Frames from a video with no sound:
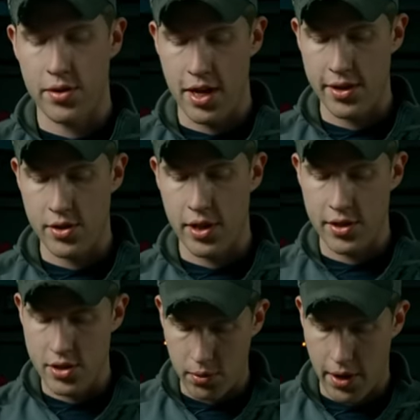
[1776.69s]
thing so they
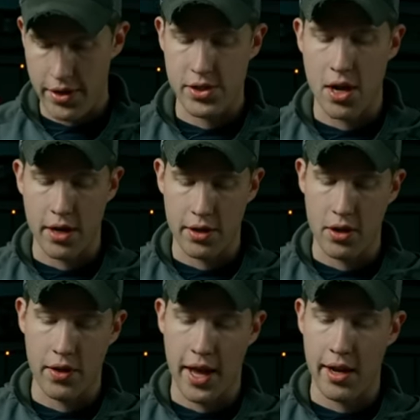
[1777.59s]
can still run a stock and
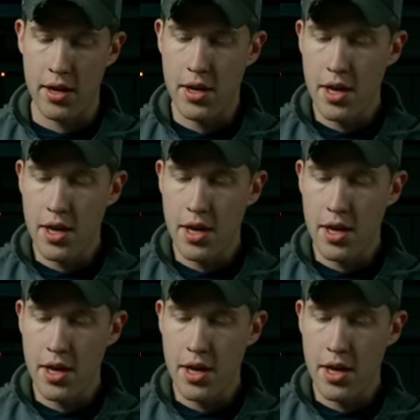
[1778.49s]
all that.